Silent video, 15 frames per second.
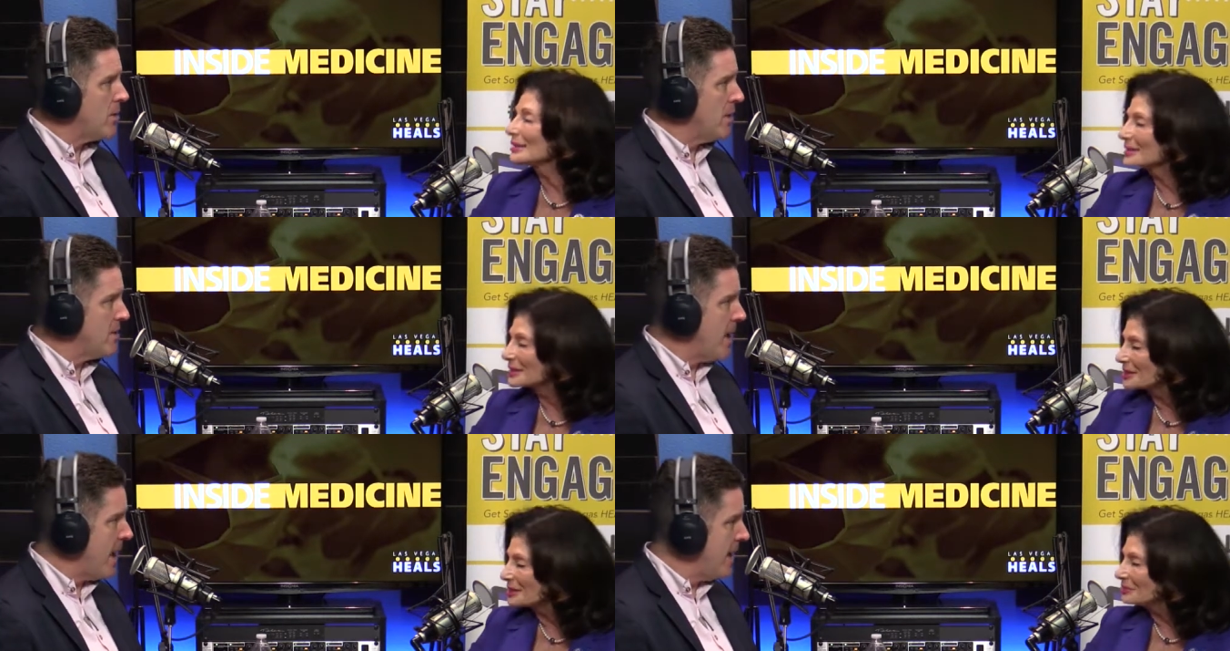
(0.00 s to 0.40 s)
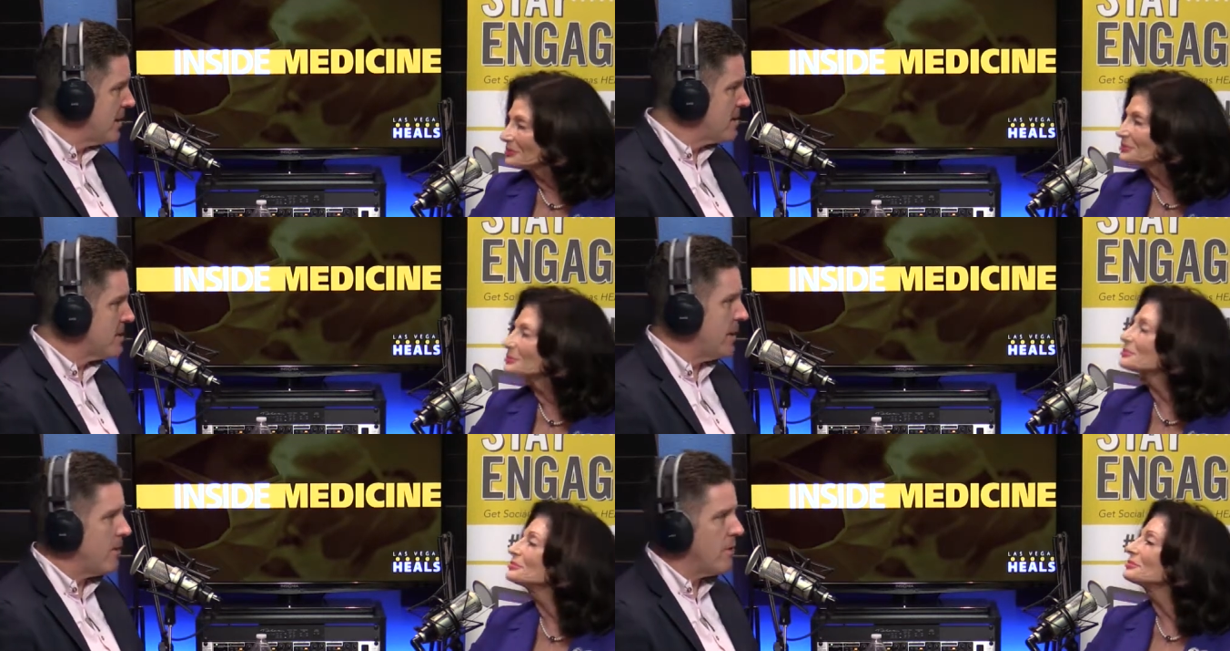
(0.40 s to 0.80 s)
Speaker 1: the Tang
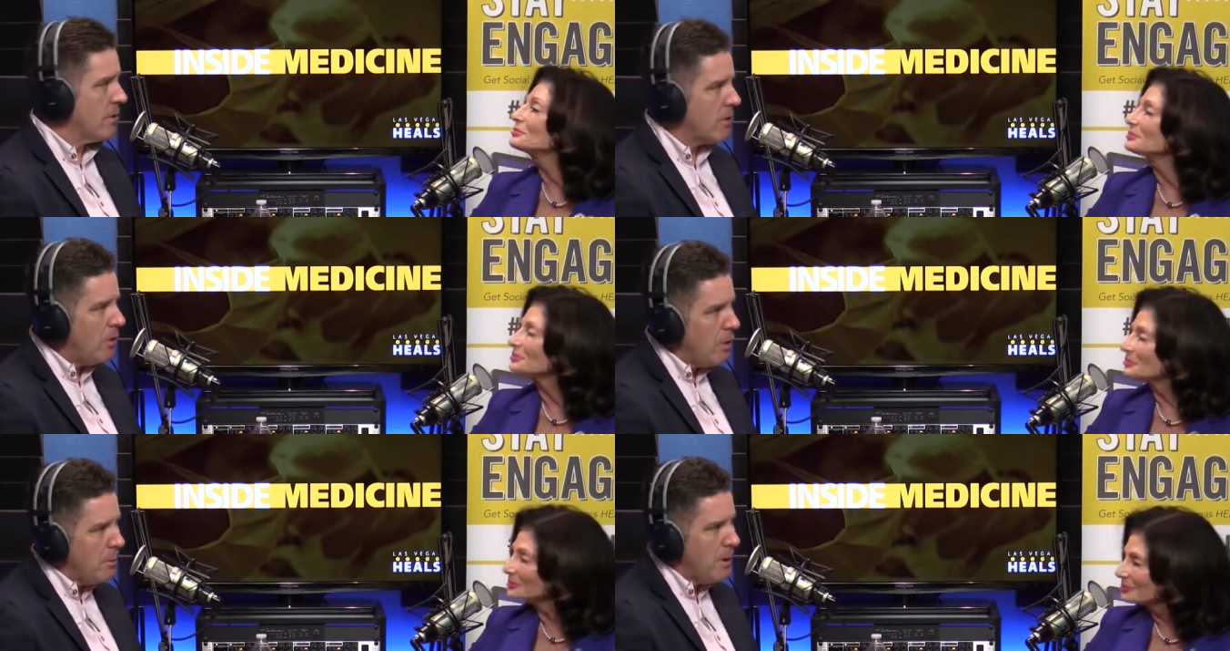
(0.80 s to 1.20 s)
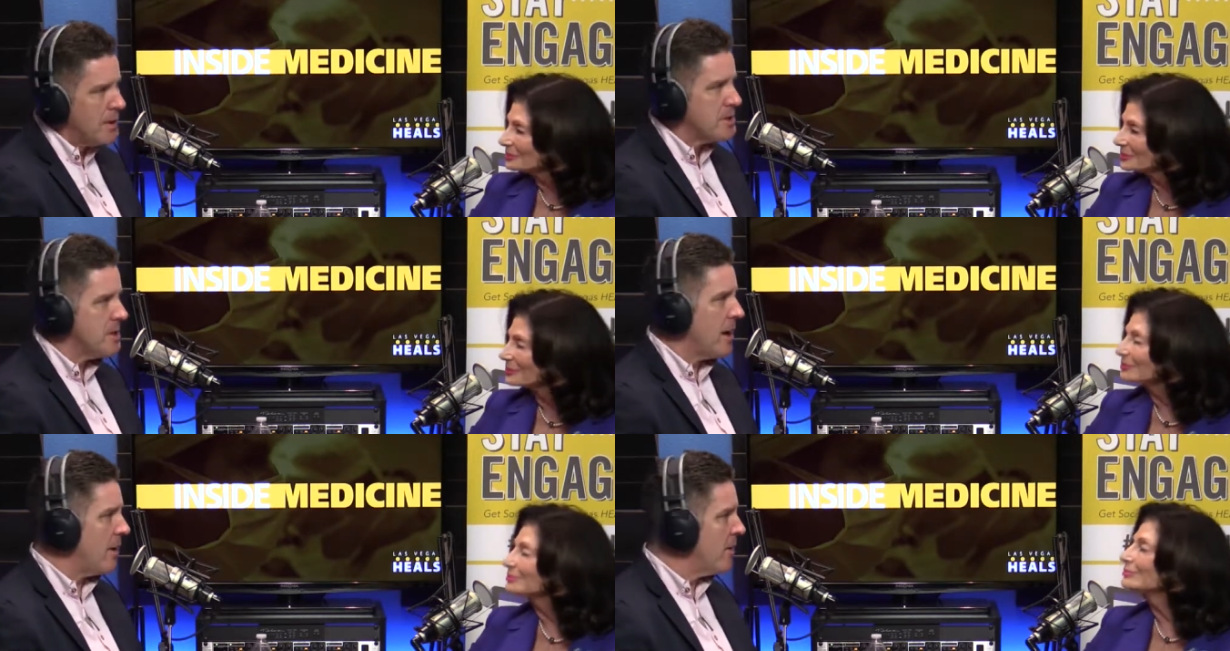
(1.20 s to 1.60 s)
Center, the Cloobeck
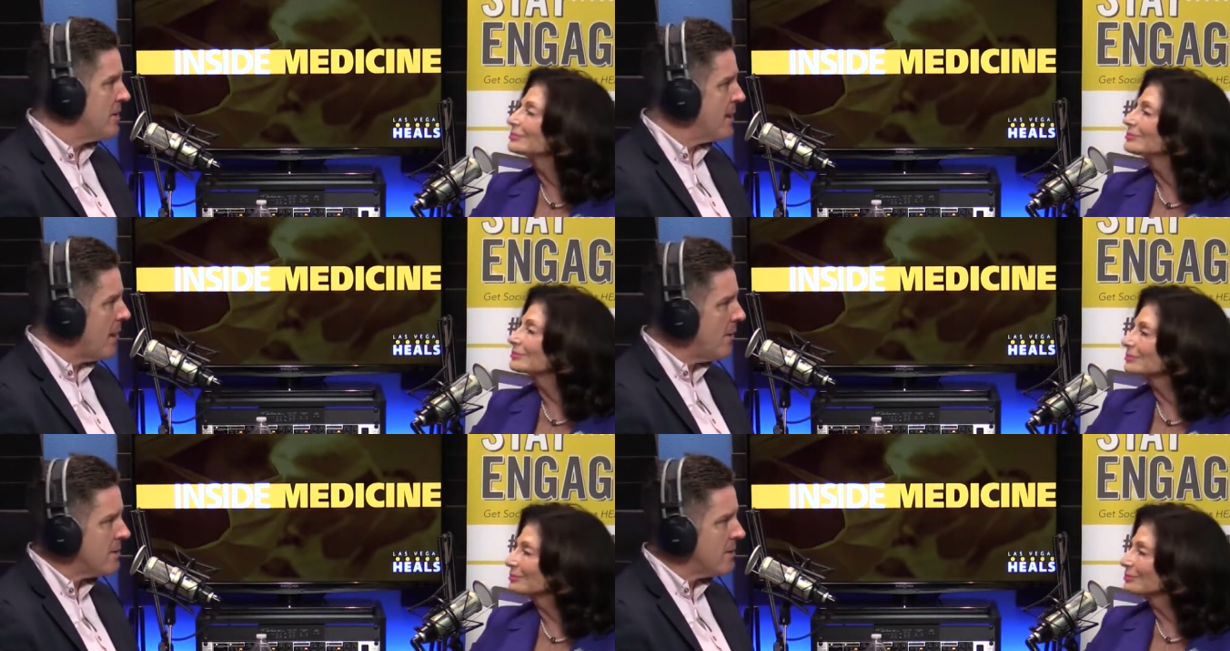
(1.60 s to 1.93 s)
Center. Tell